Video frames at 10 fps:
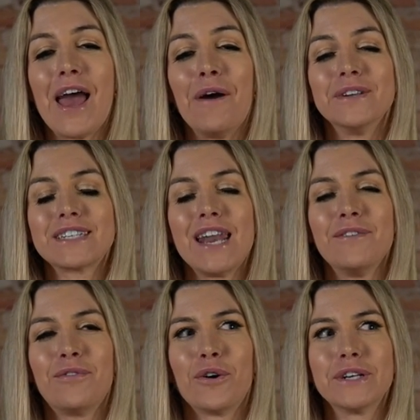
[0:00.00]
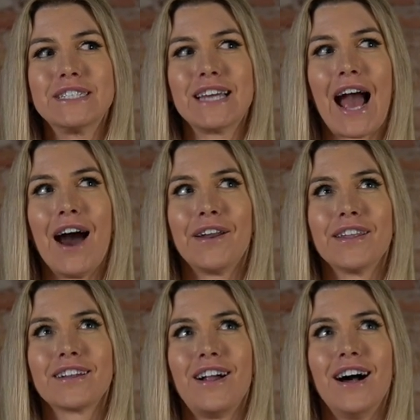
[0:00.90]
I was kind of forced out of
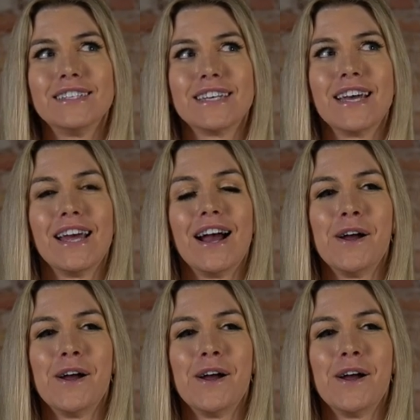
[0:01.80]
the closet.